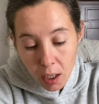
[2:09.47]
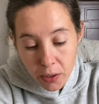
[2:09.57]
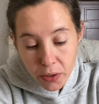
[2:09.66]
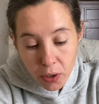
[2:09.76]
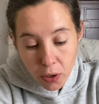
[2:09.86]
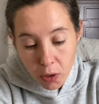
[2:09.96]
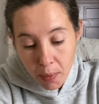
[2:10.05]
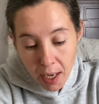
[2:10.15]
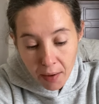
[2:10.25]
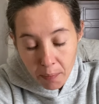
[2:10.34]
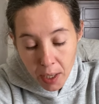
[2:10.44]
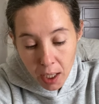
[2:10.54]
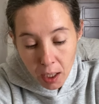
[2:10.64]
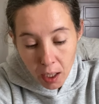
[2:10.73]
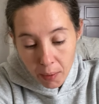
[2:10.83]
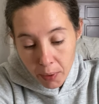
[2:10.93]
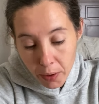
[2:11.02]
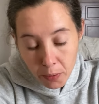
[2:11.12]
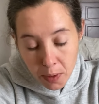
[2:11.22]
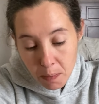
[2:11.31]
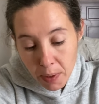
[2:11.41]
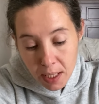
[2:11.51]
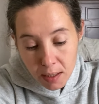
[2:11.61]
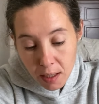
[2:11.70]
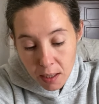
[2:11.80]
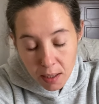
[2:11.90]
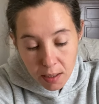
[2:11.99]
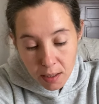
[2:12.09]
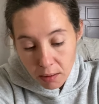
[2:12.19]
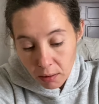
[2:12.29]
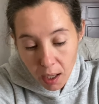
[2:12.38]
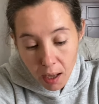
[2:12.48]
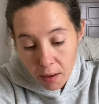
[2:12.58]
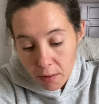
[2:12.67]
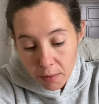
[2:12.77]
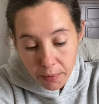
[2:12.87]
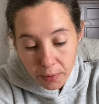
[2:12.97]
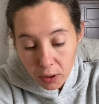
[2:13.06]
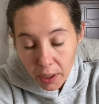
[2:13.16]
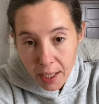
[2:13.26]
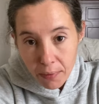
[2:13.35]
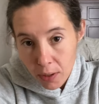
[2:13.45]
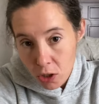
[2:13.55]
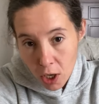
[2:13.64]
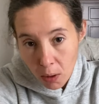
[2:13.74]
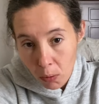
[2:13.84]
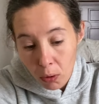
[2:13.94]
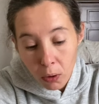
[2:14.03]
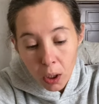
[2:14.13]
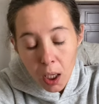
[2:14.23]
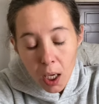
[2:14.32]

So you may have been, uh, whether it was business, love, life in general,